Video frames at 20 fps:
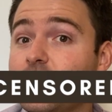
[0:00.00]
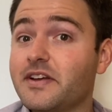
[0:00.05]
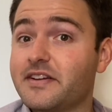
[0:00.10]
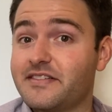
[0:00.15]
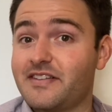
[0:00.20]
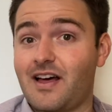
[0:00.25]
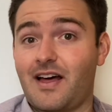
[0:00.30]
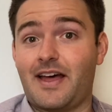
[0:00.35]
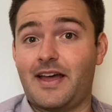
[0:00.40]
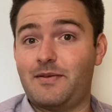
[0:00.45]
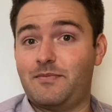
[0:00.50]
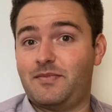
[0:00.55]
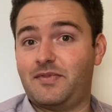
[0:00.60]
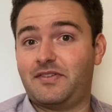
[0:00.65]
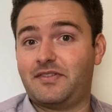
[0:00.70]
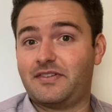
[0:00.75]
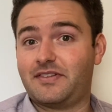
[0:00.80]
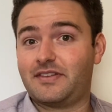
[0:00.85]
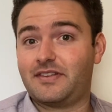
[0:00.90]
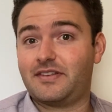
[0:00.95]

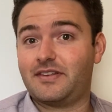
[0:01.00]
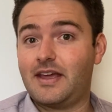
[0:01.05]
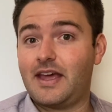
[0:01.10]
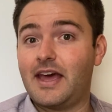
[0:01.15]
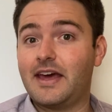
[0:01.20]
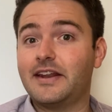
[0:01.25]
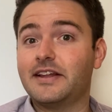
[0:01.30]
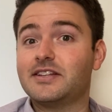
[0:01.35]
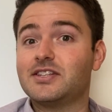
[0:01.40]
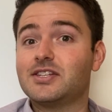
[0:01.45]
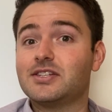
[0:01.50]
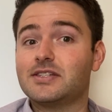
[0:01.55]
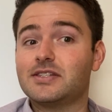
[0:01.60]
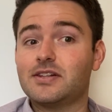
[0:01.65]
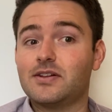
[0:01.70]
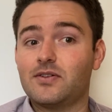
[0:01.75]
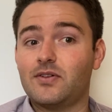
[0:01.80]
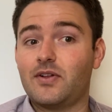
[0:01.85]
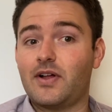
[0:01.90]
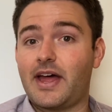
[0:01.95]
times, and it
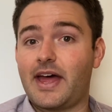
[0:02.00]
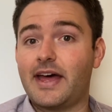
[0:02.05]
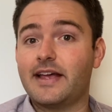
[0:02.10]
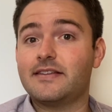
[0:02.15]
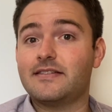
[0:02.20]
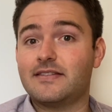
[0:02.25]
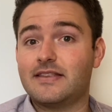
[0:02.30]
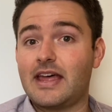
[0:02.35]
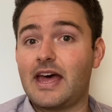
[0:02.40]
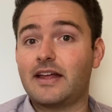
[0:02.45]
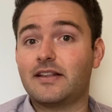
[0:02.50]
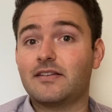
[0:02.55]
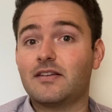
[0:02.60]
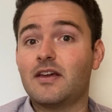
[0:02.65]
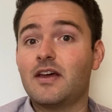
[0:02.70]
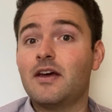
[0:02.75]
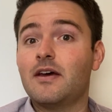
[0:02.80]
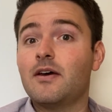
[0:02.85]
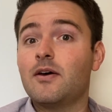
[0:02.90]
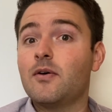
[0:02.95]
still has that
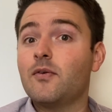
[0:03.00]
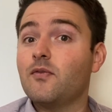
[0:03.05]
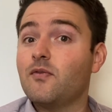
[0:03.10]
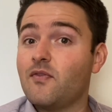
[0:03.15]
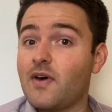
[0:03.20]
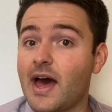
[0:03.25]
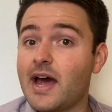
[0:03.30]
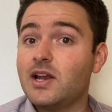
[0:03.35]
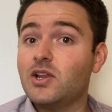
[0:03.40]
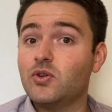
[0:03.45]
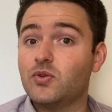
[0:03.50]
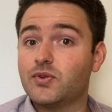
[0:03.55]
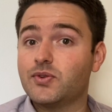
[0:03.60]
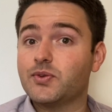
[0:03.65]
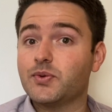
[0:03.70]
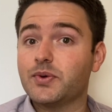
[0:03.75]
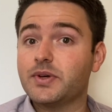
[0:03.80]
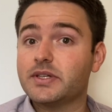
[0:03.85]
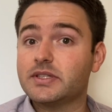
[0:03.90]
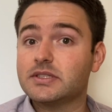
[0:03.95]
value
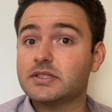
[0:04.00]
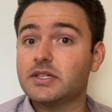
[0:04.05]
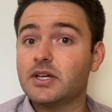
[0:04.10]
to it,